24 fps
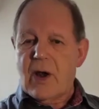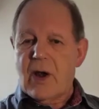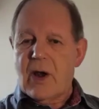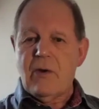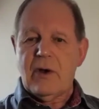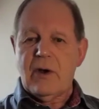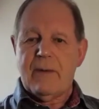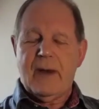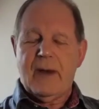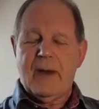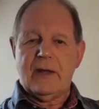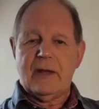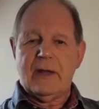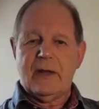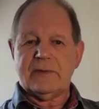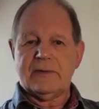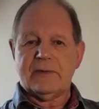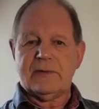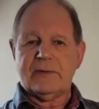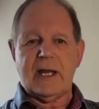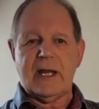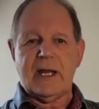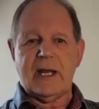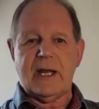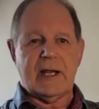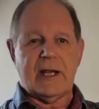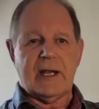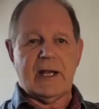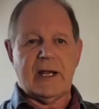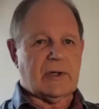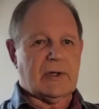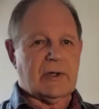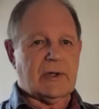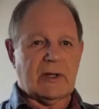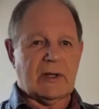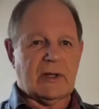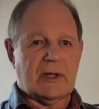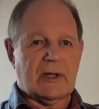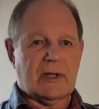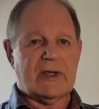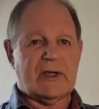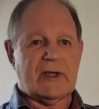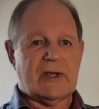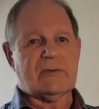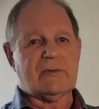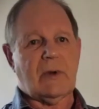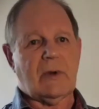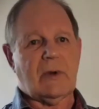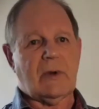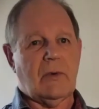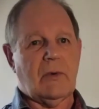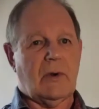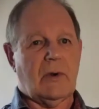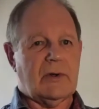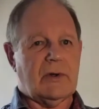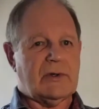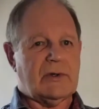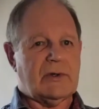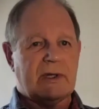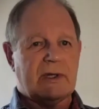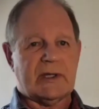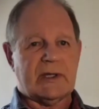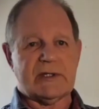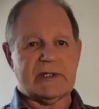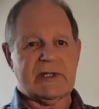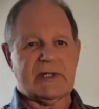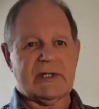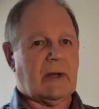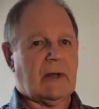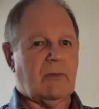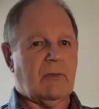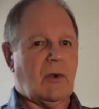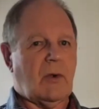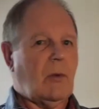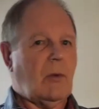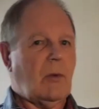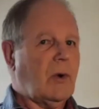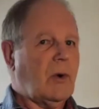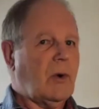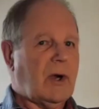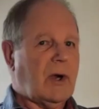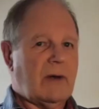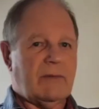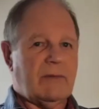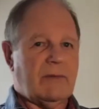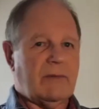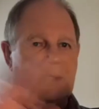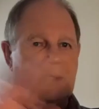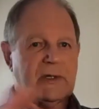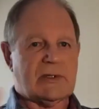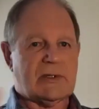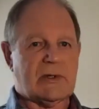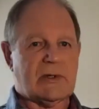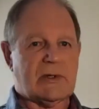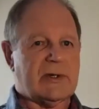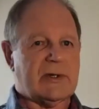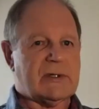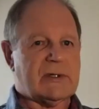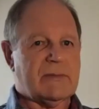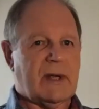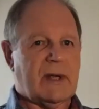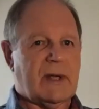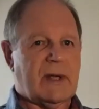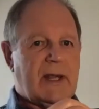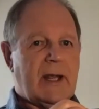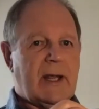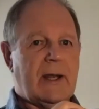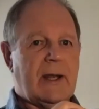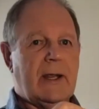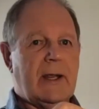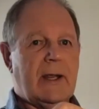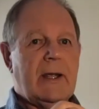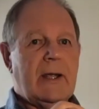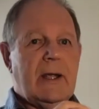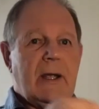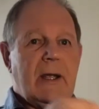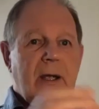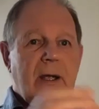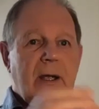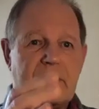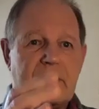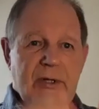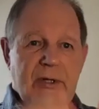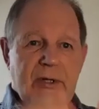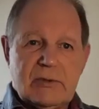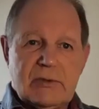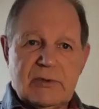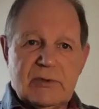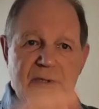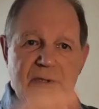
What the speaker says: known about the Scilly Isles during the First World War, during the Second World War. I'd written stories about that. But this was a